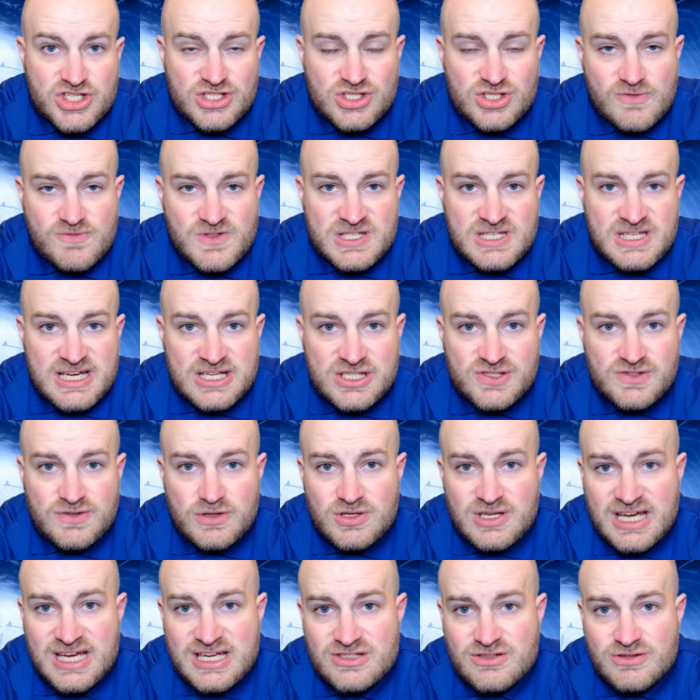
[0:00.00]
over the next few
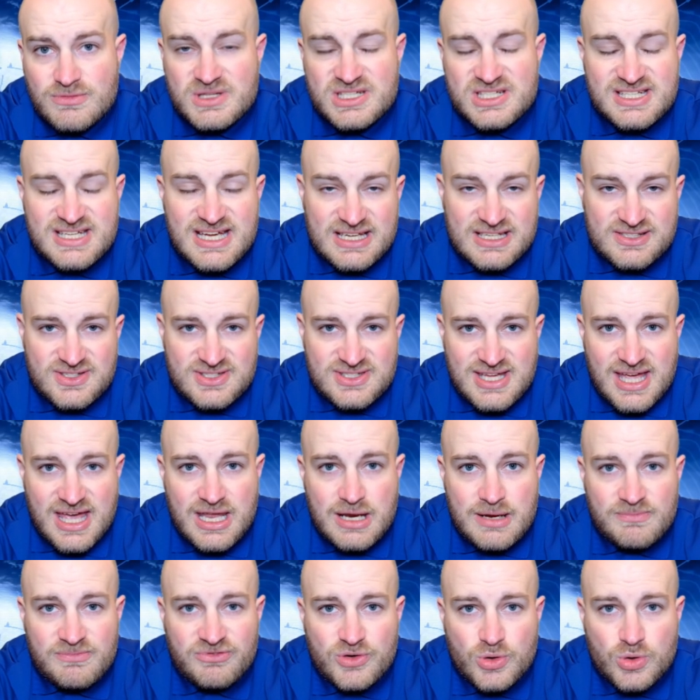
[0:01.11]
days from the Texas
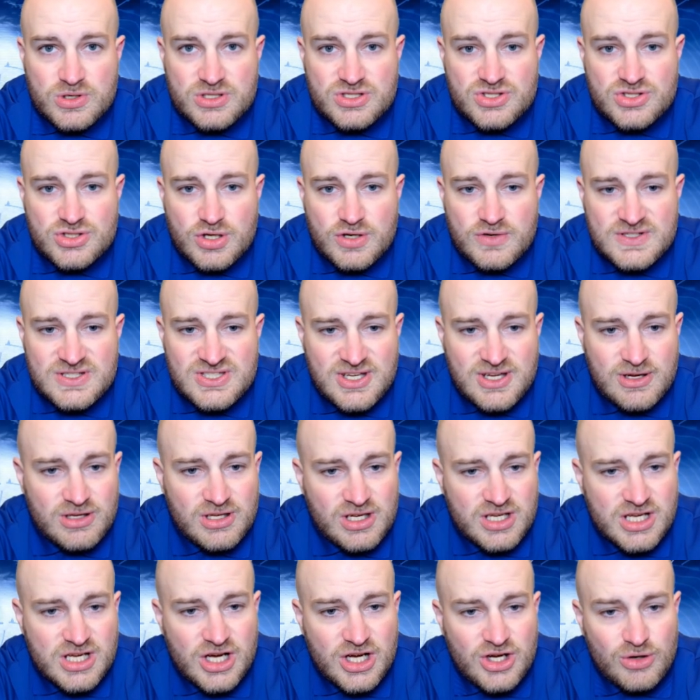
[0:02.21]
A&M Forest Service. Here you
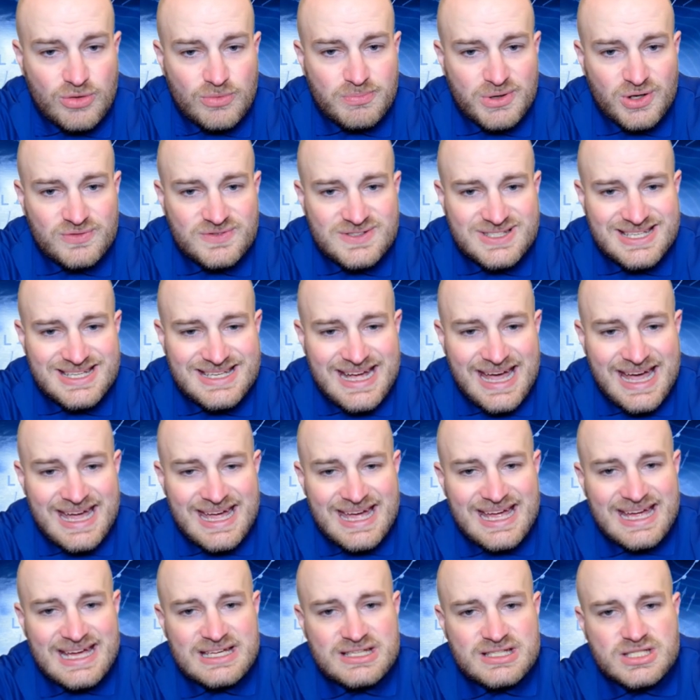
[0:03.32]
go. Both today
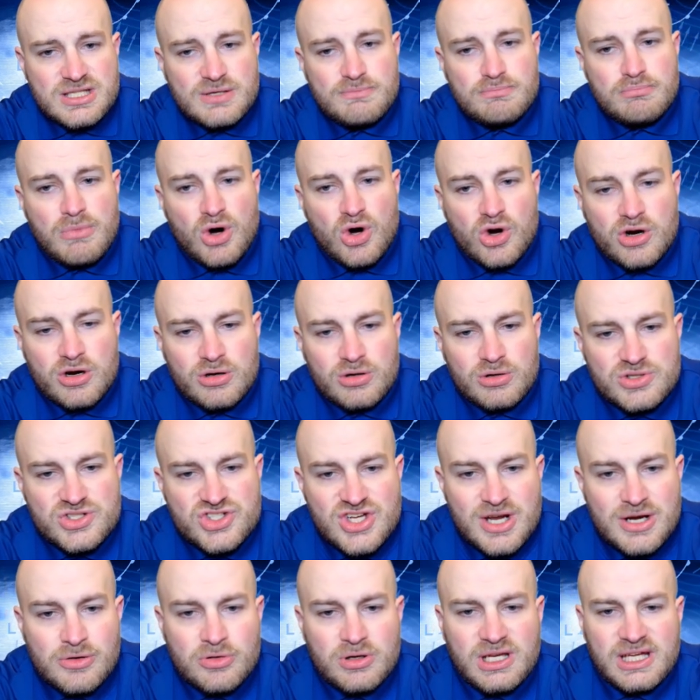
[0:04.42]
and tomorrow,
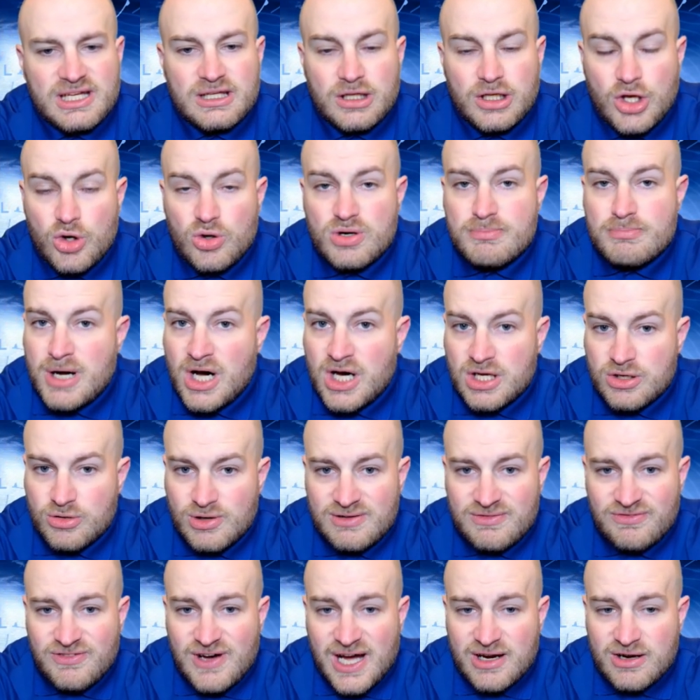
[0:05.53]
generally low to moderate
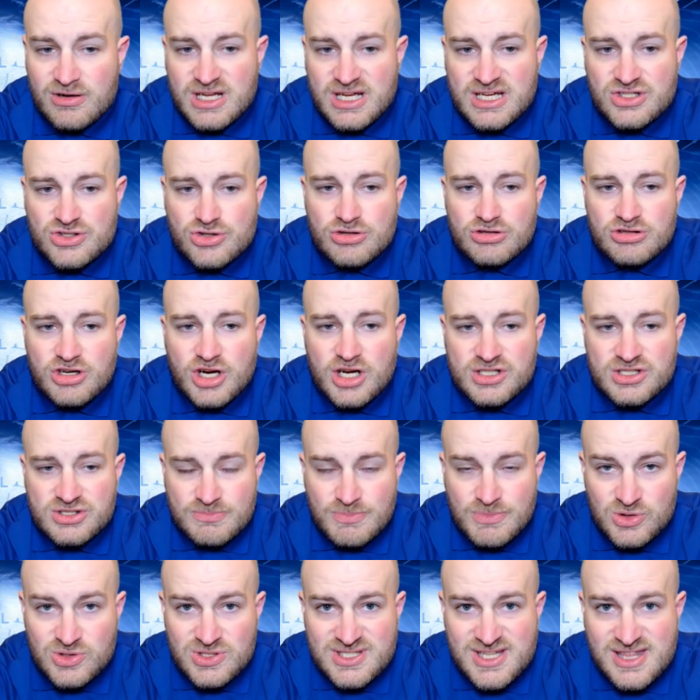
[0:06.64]
fire danger across
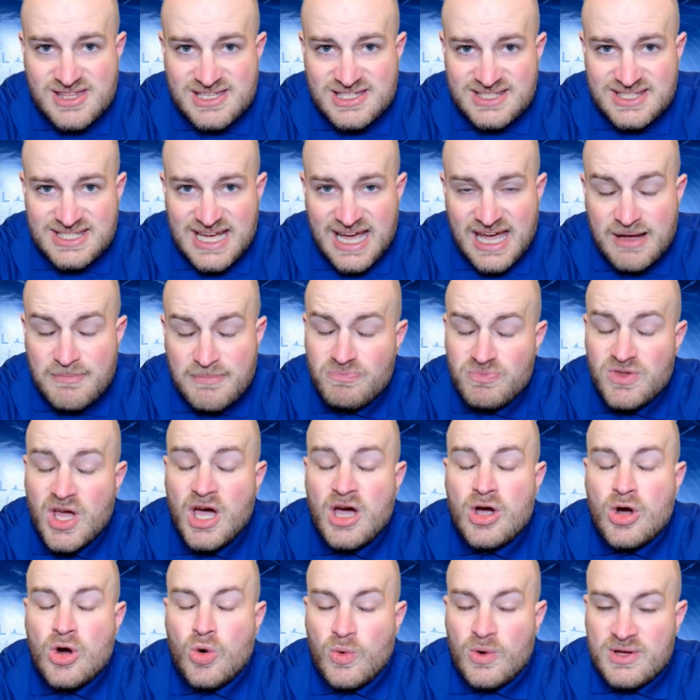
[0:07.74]
most of the state,
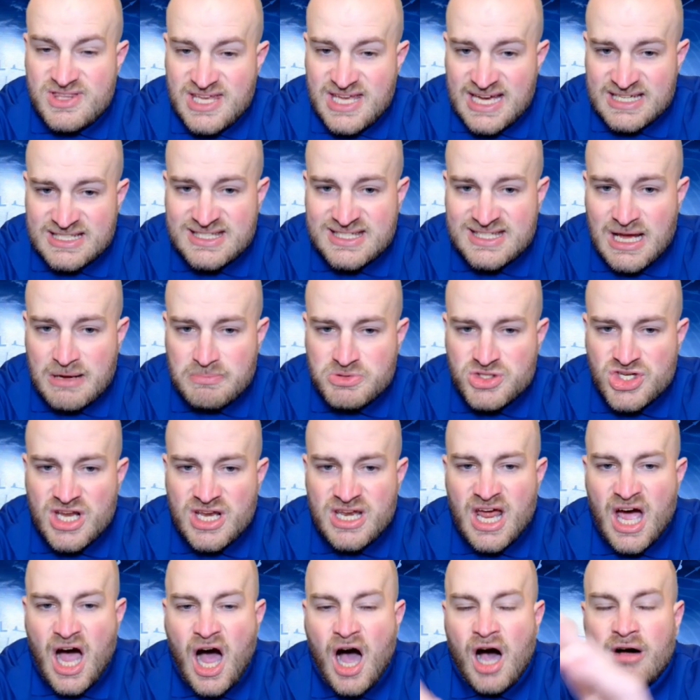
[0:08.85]
with the exception
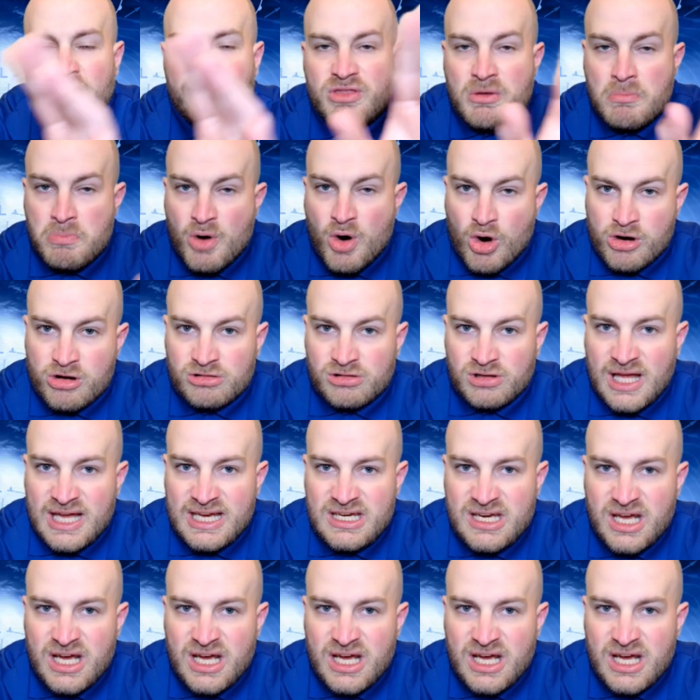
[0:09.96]
of the borderland,